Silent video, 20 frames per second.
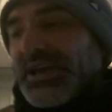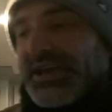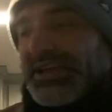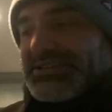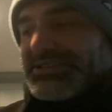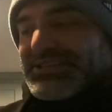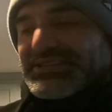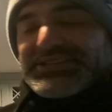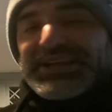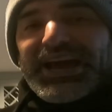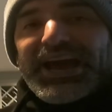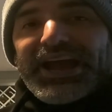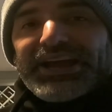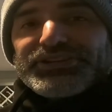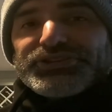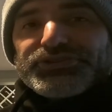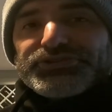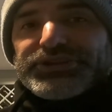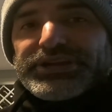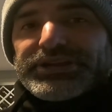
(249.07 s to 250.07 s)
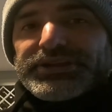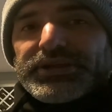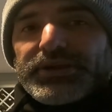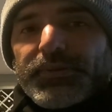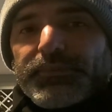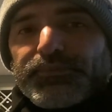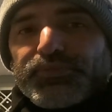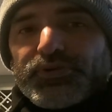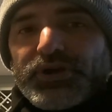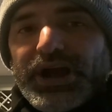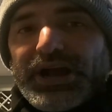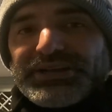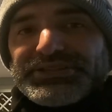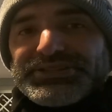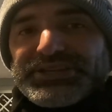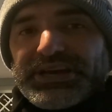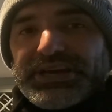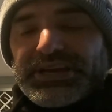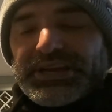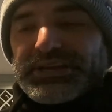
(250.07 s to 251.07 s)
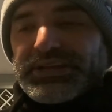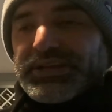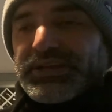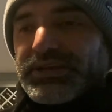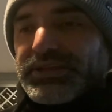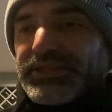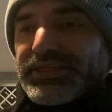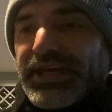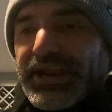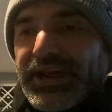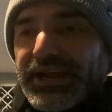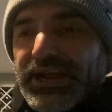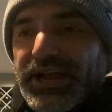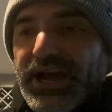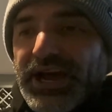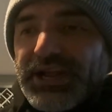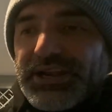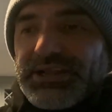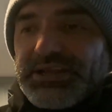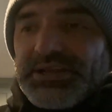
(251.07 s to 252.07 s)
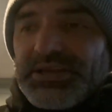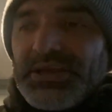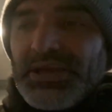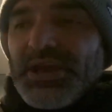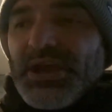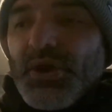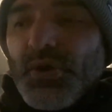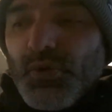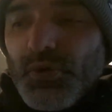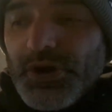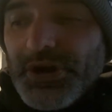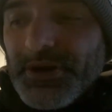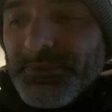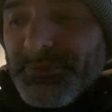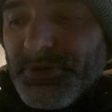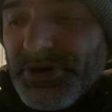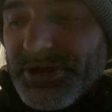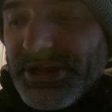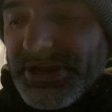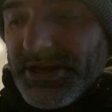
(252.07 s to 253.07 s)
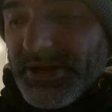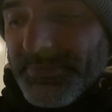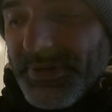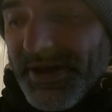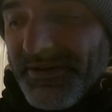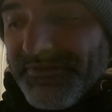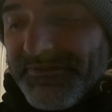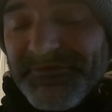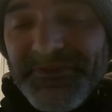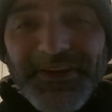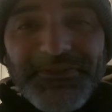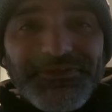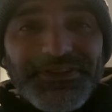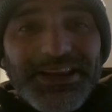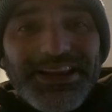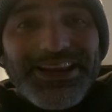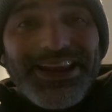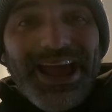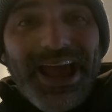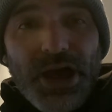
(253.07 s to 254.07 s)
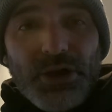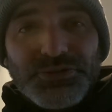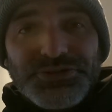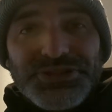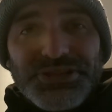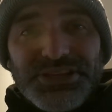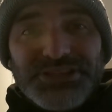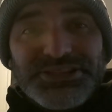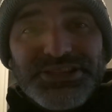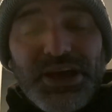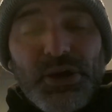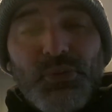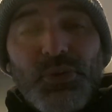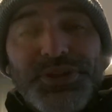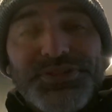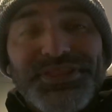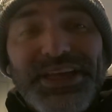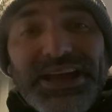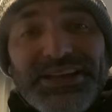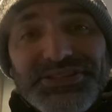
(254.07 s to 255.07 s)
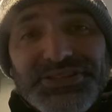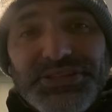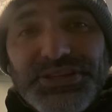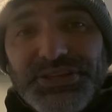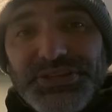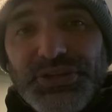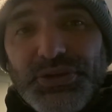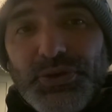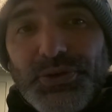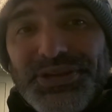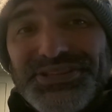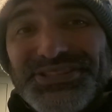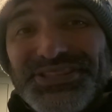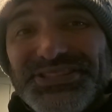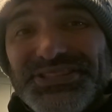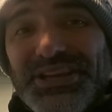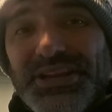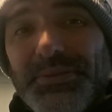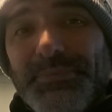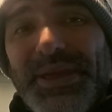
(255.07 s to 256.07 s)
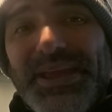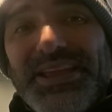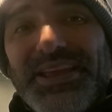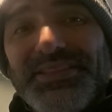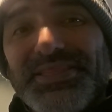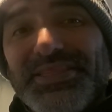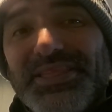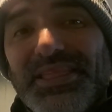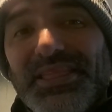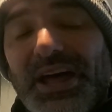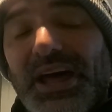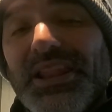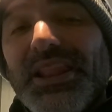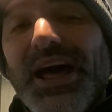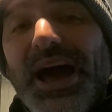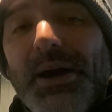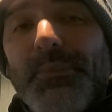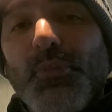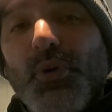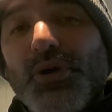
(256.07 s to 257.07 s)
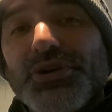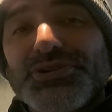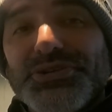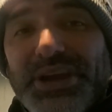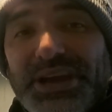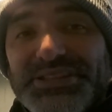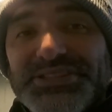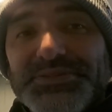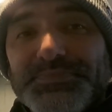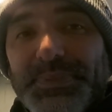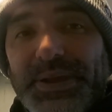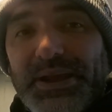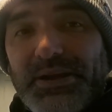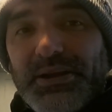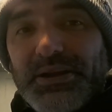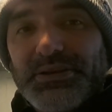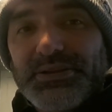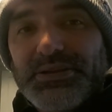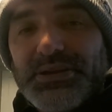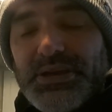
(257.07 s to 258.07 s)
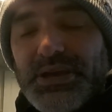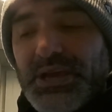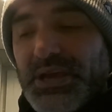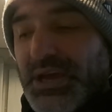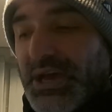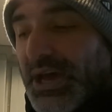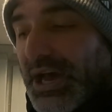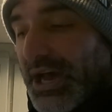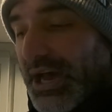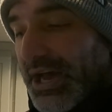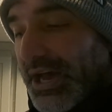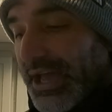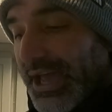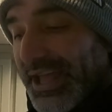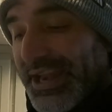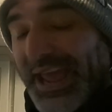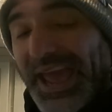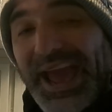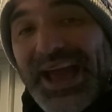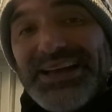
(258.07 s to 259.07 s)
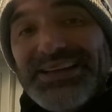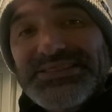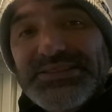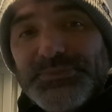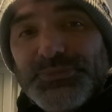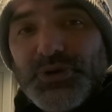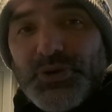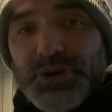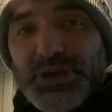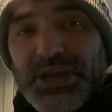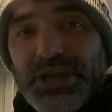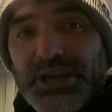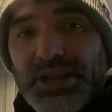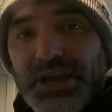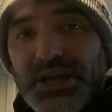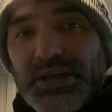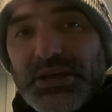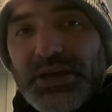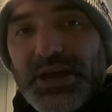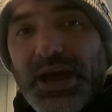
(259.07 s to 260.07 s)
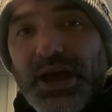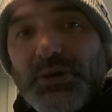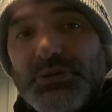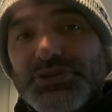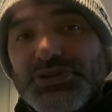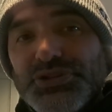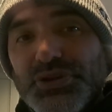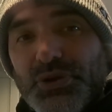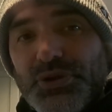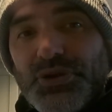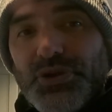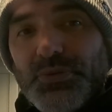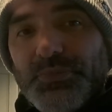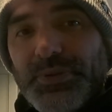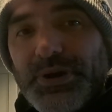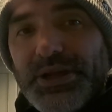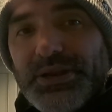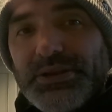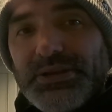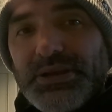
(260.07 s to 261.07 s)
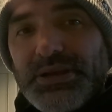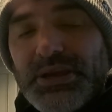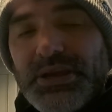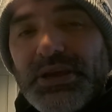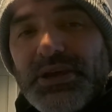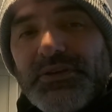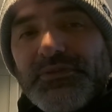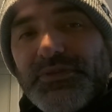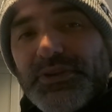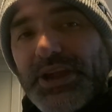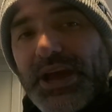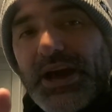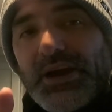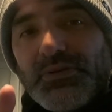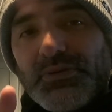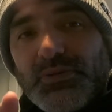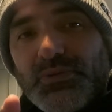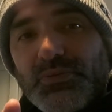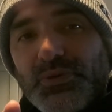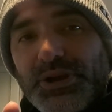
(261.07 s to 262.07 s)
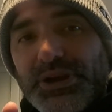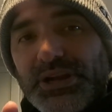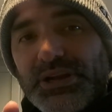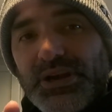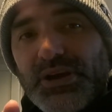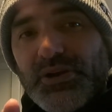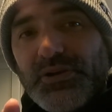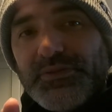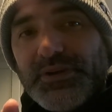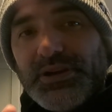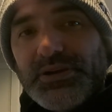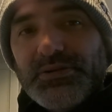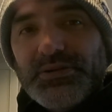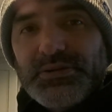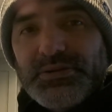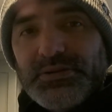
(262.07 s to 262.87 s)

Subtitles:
is this hydrogen peroxide that I got. We're gonna put in about 15 ounces. Now what that's gonna do is it's gonna make it a lot more transparent. And as I'm doing it, I'll show you. But for now, we're gonna cut over.